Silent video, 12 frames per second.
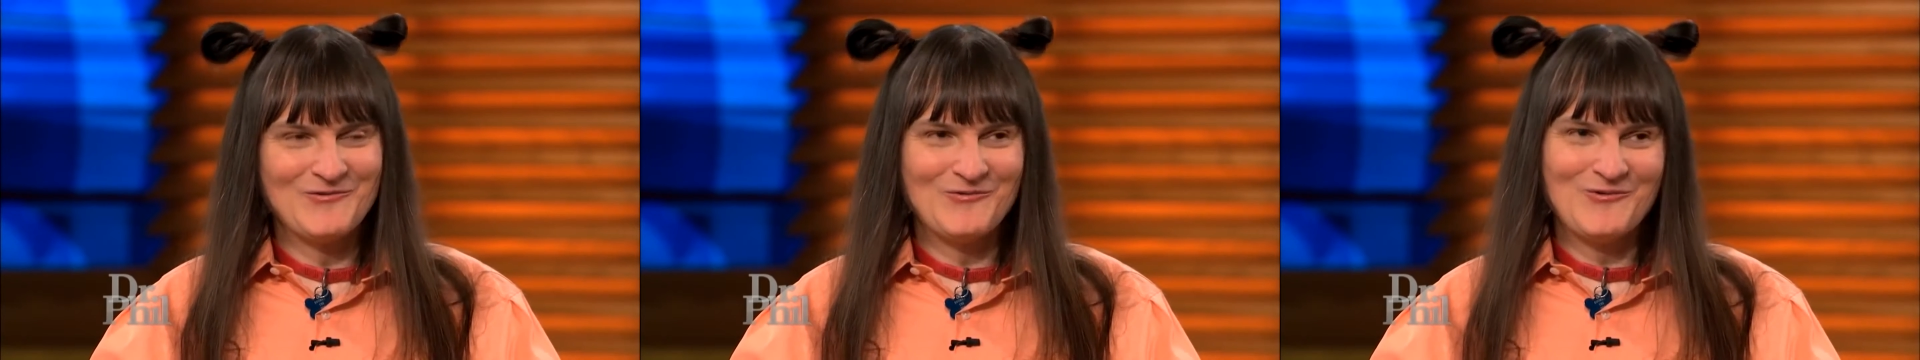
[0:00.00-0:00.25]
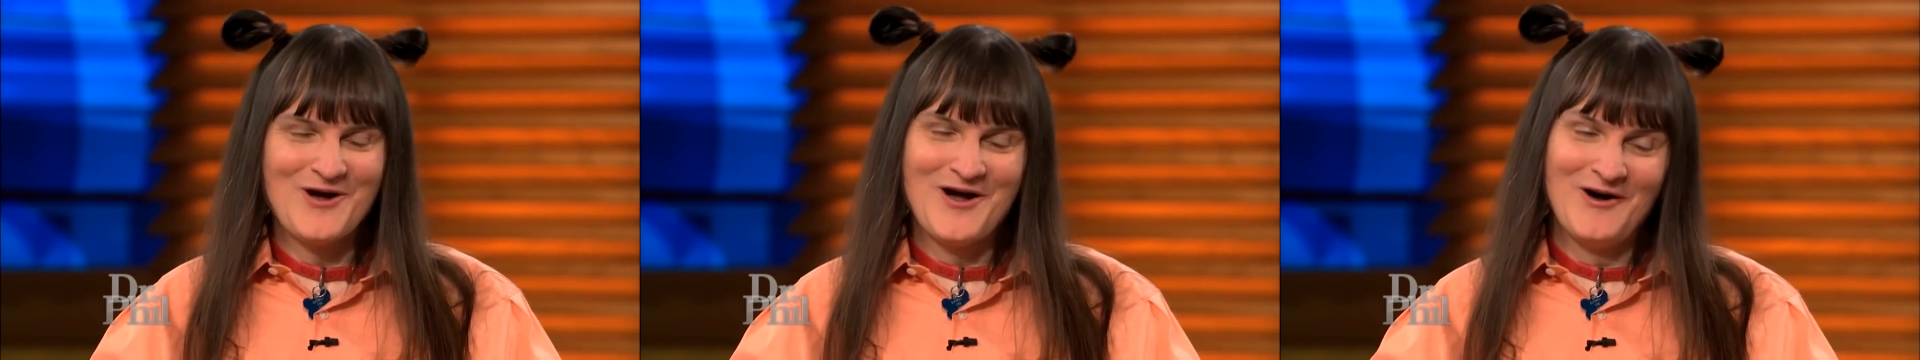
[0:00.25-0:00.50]

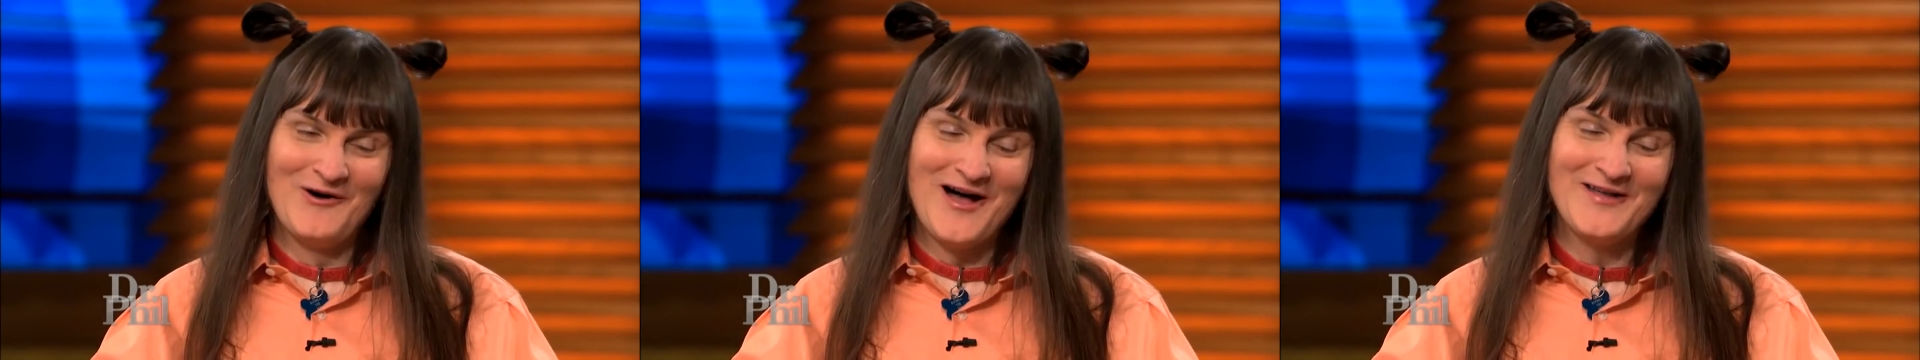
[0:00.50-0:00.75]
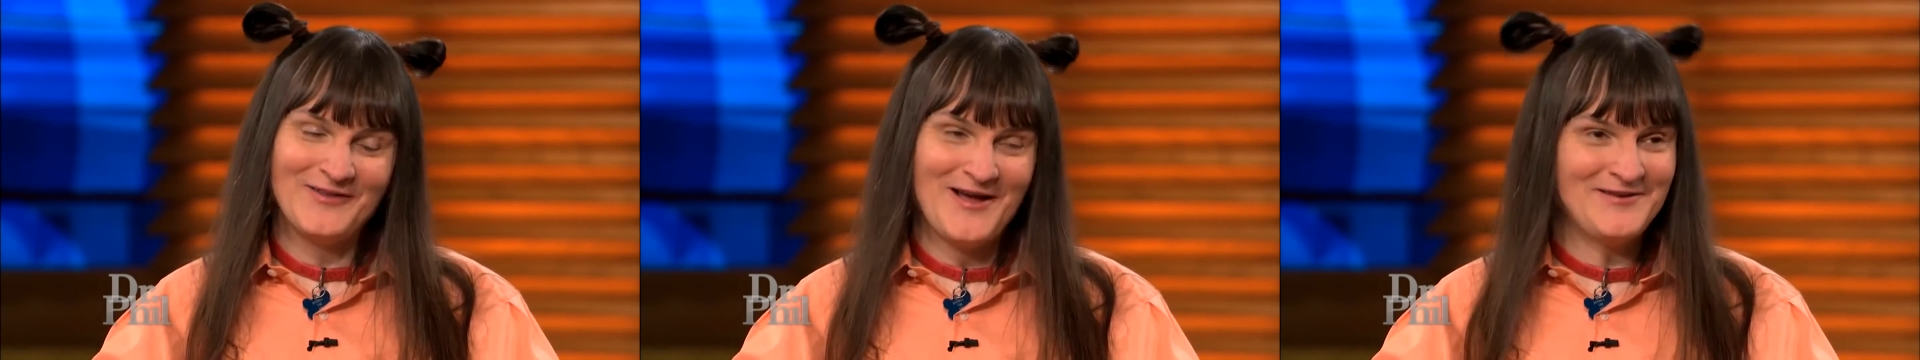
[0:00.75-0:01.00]
Well,
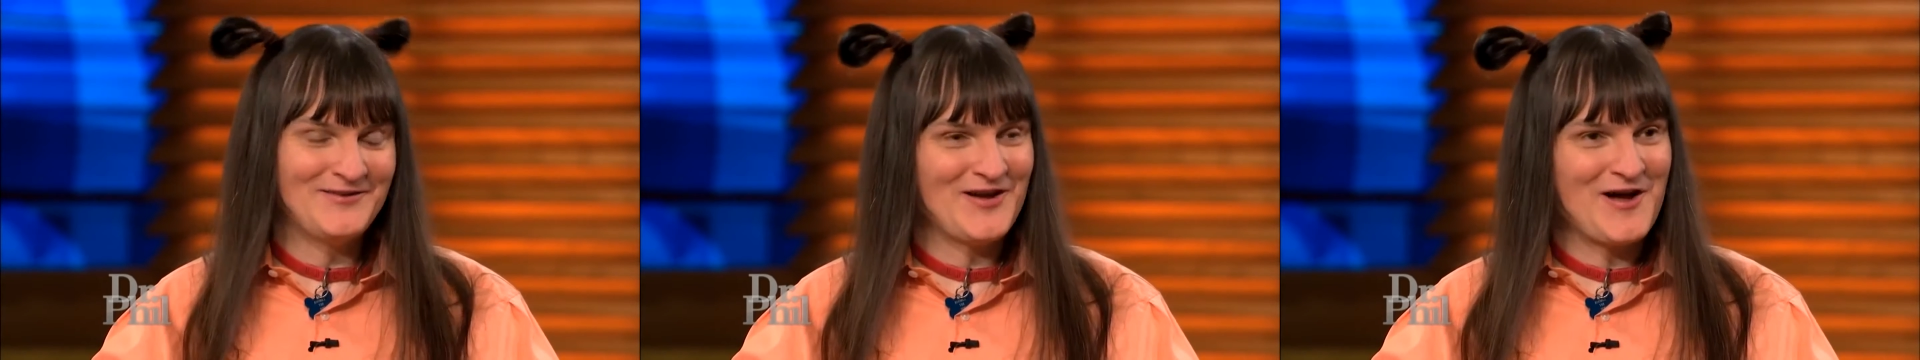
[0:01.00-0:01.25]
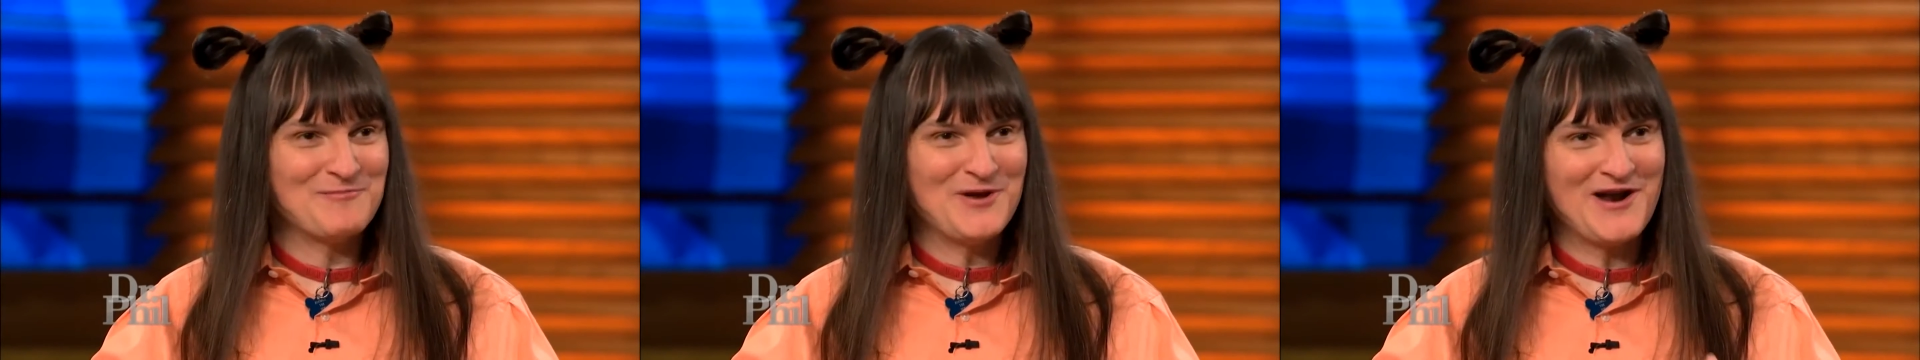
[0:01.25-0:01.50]
I like to,
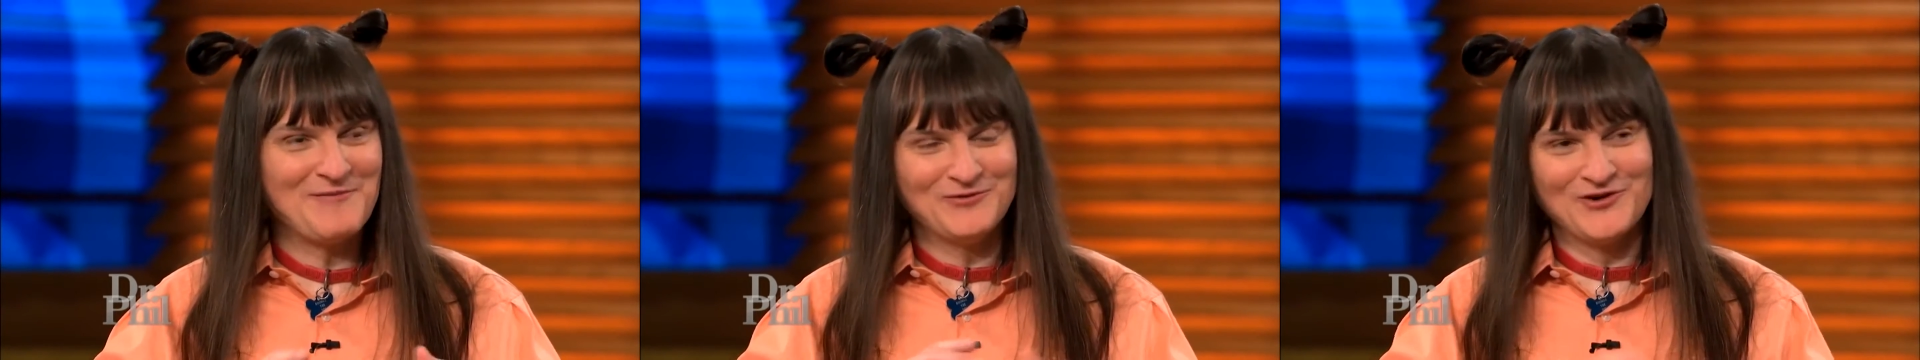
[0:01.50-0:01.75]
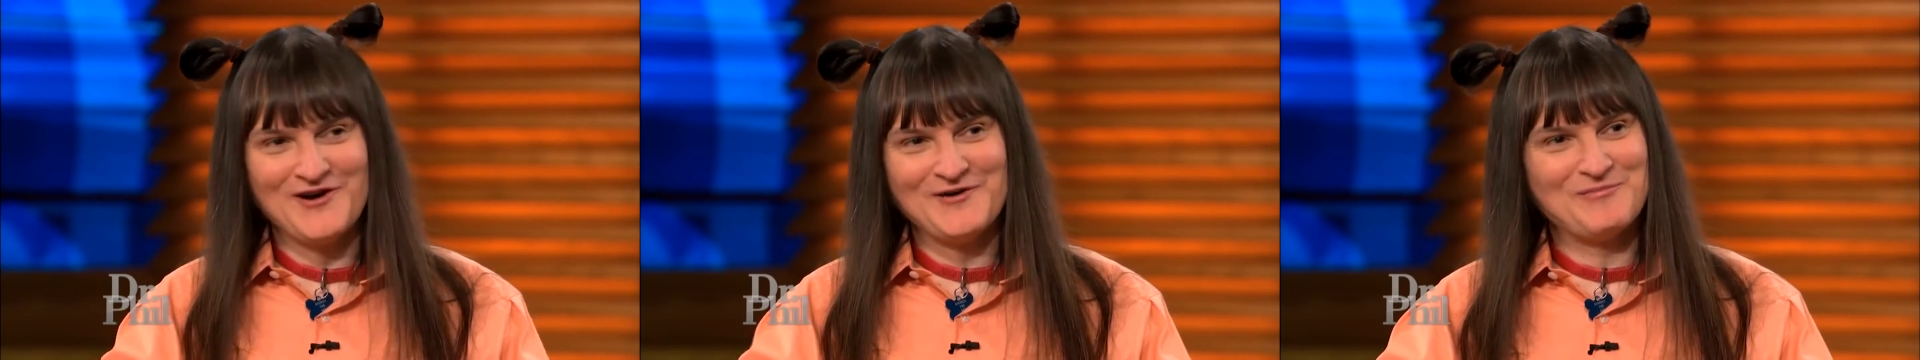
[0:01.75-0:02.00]
I mean, I'm
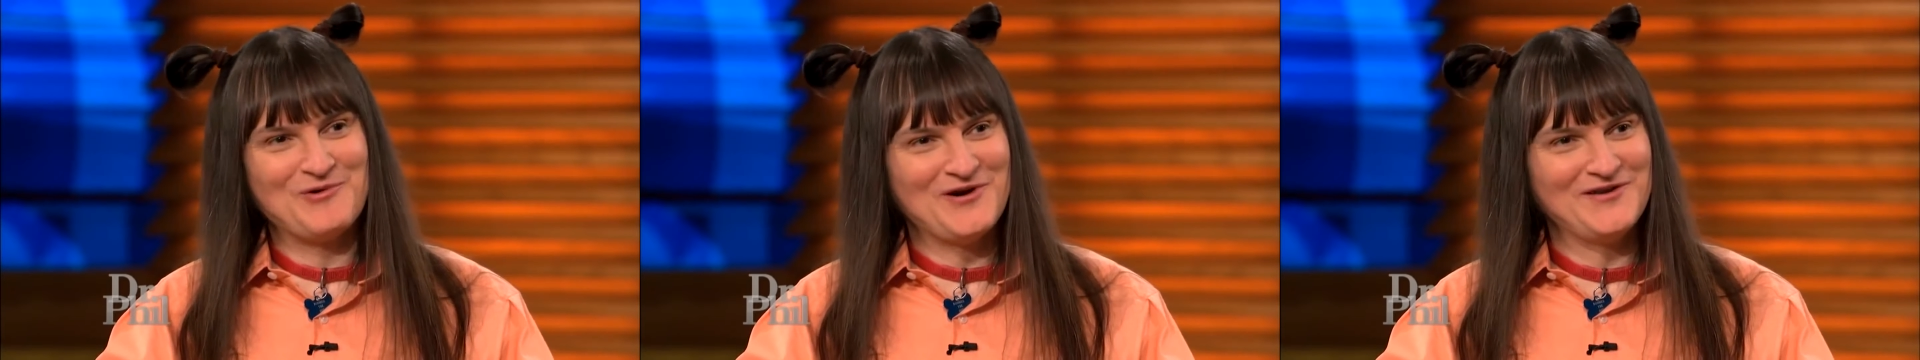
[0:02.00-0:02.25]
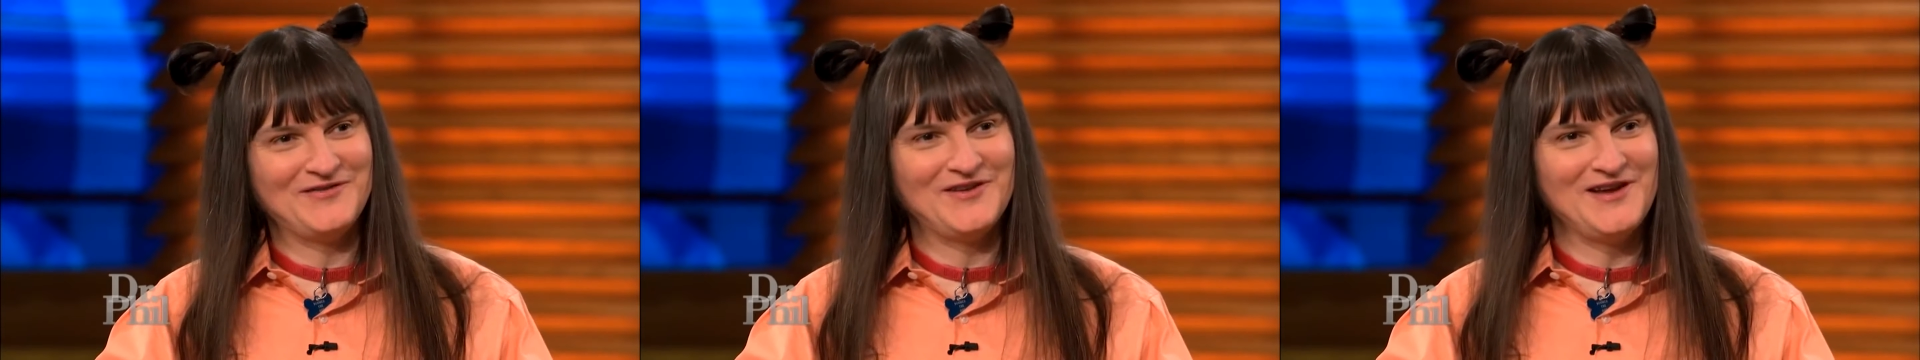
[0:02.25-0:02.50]
trying to put
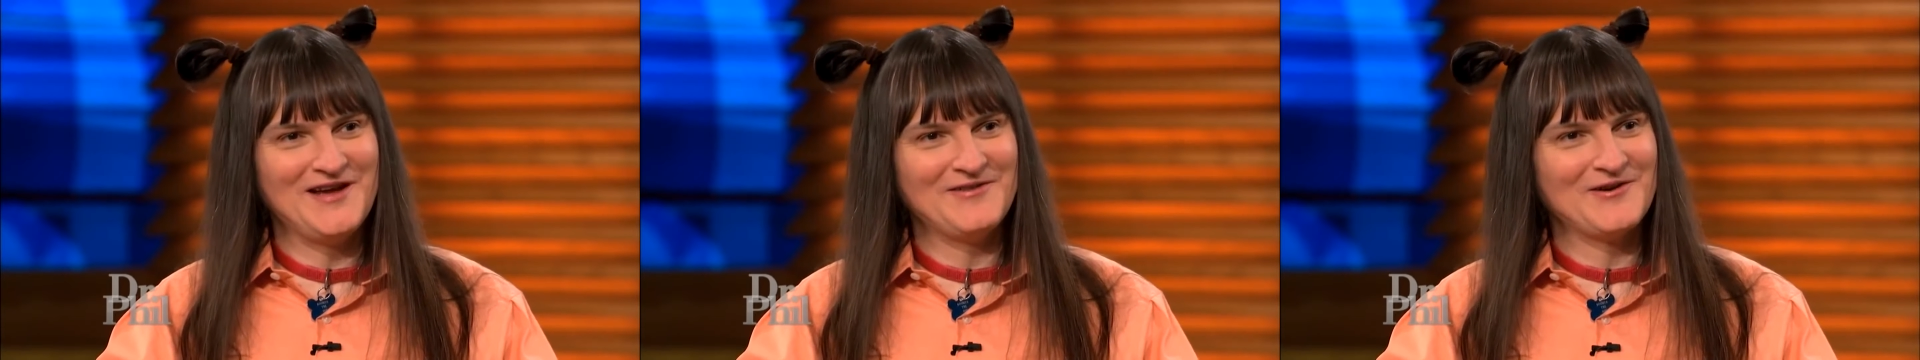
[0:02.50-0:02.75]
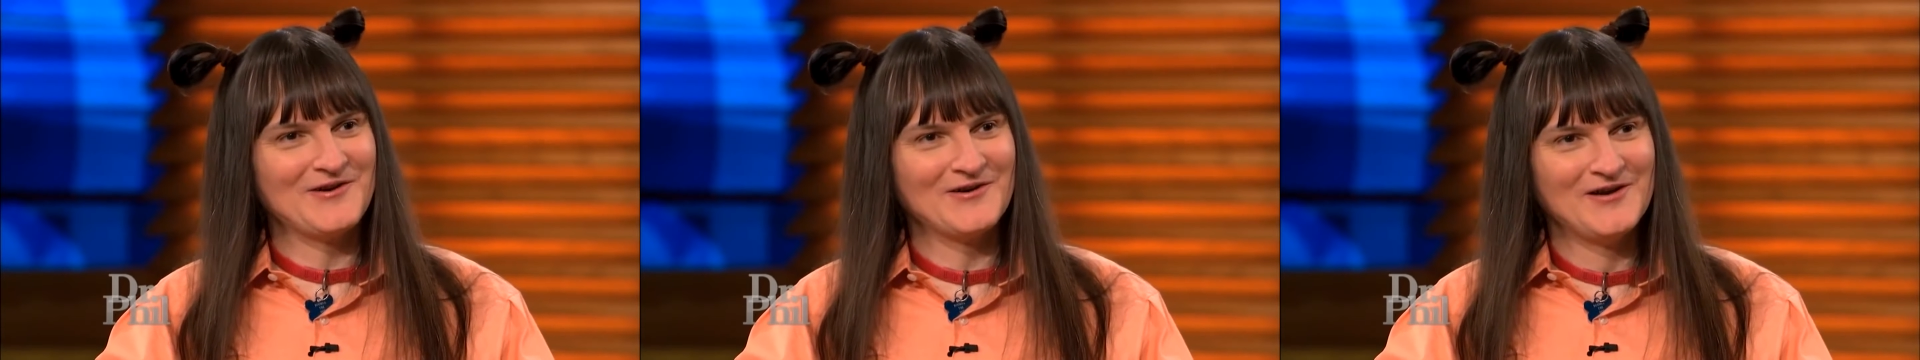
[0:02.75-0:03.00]
it
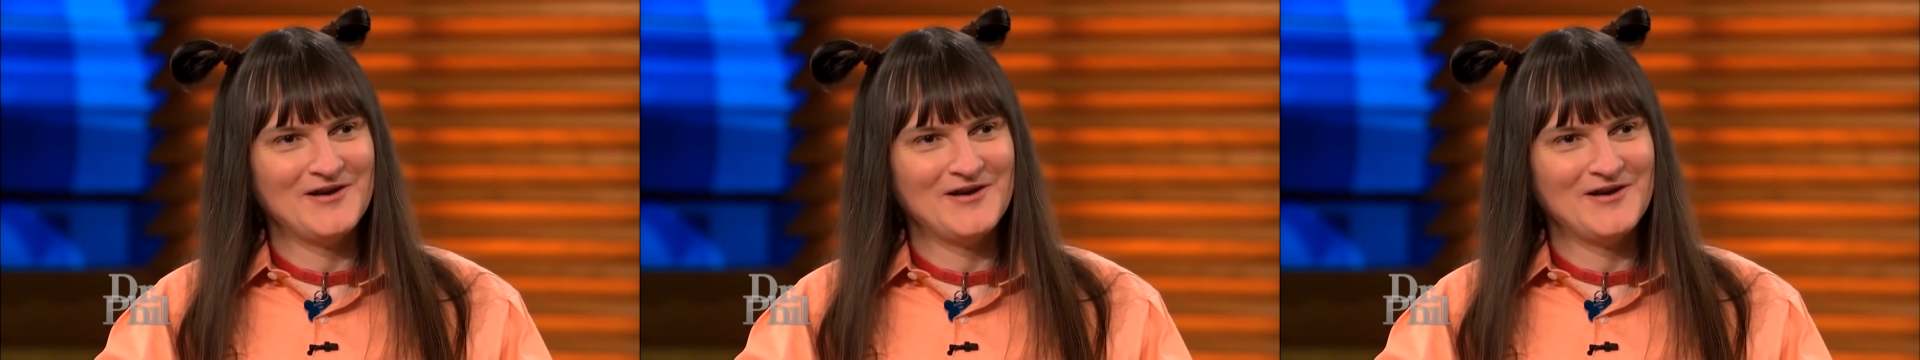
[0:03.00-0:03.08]
together.